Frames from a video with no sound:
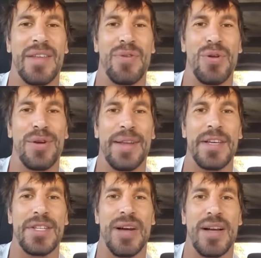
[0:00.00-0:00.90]
If you look
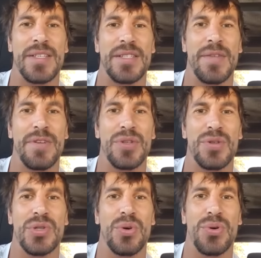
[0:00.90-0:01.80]
at each guy's
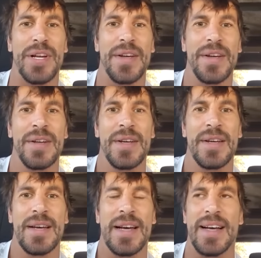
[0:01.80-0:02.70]
individual story,
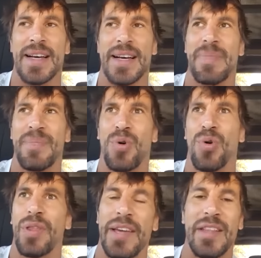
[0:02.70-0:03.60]
um,
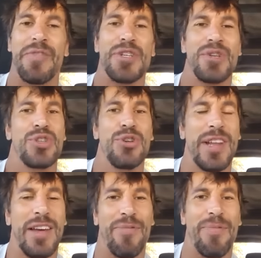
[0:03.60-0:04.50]
or the individual
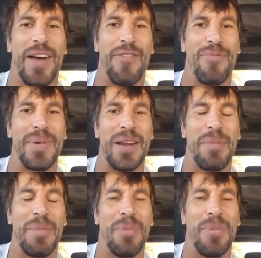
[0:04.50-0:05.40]
shouldn't have have been
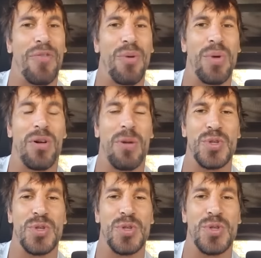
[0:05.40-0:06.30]
a part of a World Cup
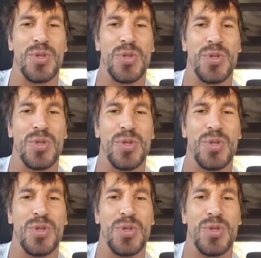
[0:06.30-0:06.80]
squad because their